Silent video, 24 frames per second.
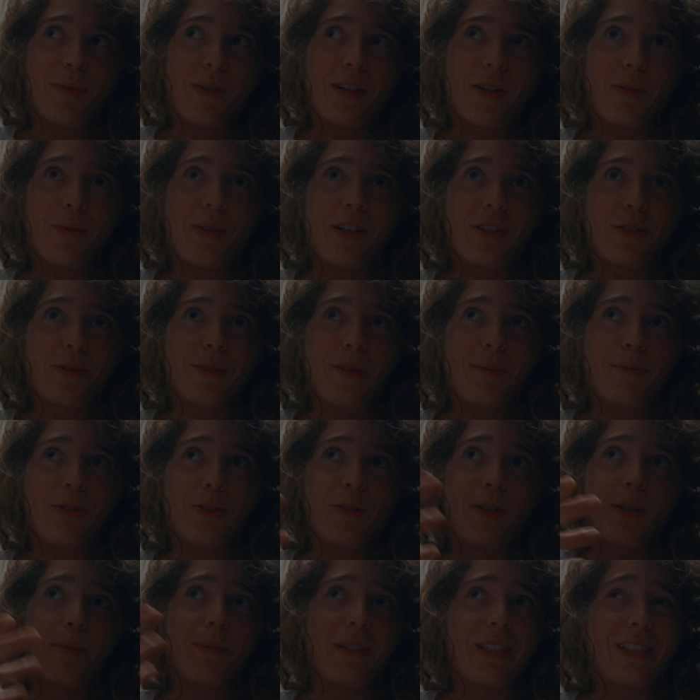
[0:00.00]
want to watch what I'm
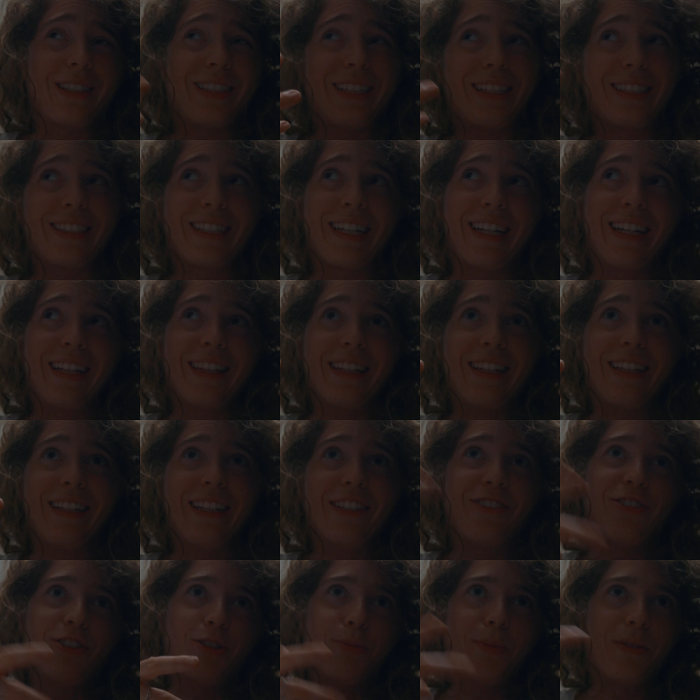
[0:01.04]
doing, because that's the kind of thing
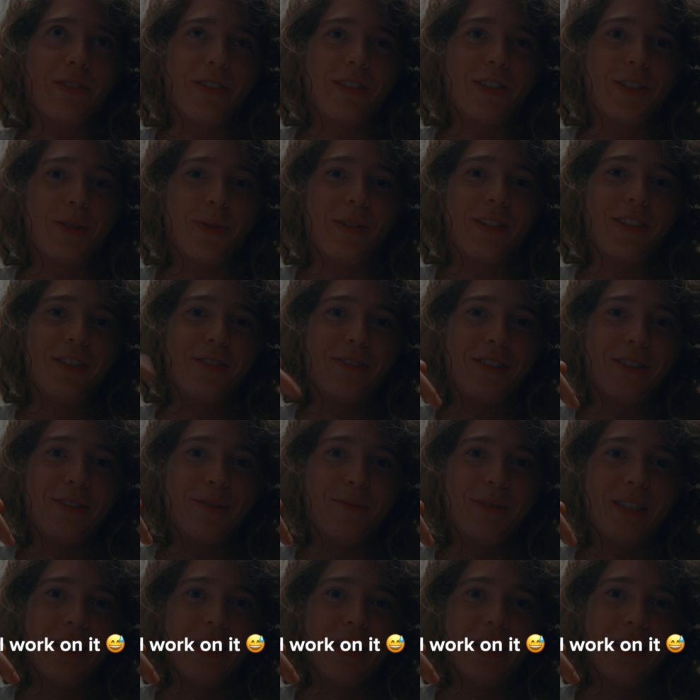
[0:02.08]
that you're supposed to do on YouTube.